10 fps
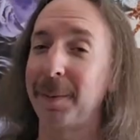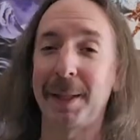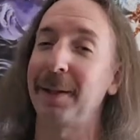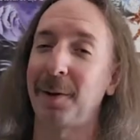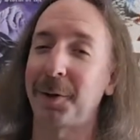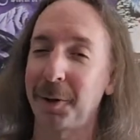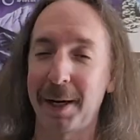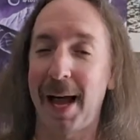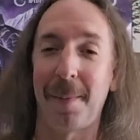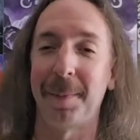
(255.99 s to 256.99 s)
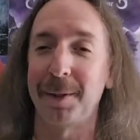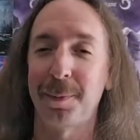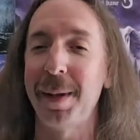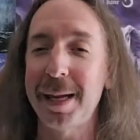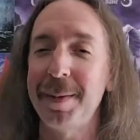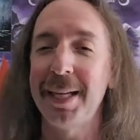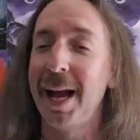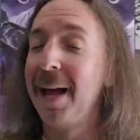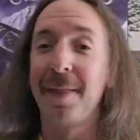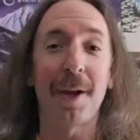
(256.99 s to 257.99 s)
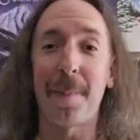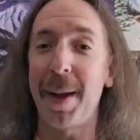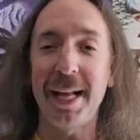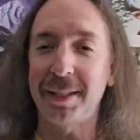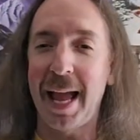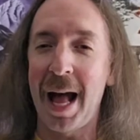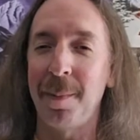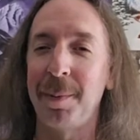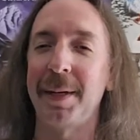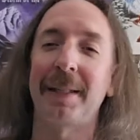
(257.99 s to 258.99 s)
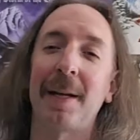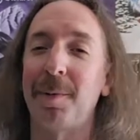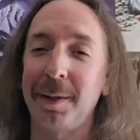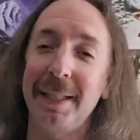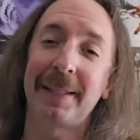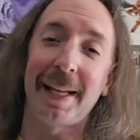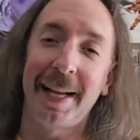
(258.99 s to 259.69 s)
but then their third album was maybe their best album that they released,